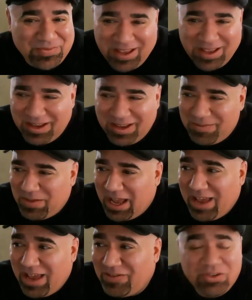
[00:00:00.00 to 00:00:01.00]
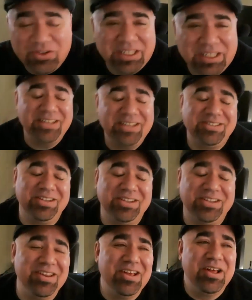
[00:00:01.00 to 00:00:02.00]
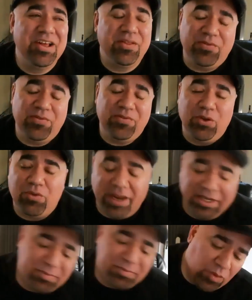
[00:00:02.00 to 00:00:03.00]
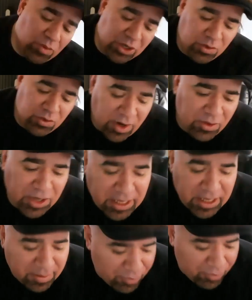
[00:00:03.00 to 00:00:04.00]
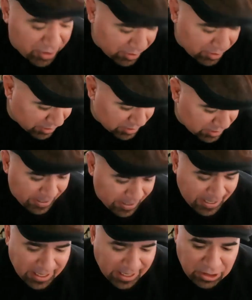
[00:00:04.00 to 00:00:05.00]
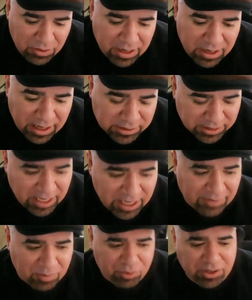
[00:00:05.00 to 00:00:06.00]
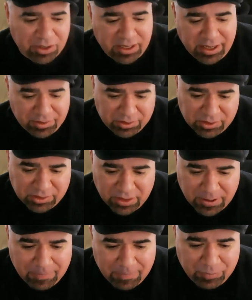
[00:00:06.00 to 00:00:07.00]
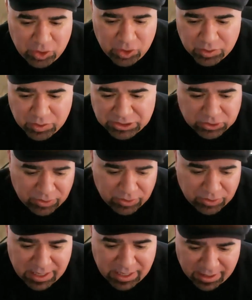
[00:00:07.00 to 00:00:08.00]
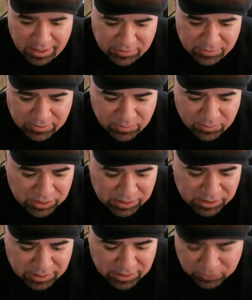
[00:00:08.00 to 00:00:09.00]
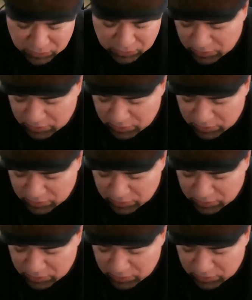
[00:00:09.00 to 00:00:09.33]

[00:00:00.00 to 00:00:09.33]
I haven't really tested the full range, but when you start looking at printers, you can actually have a print house do a strip test, which is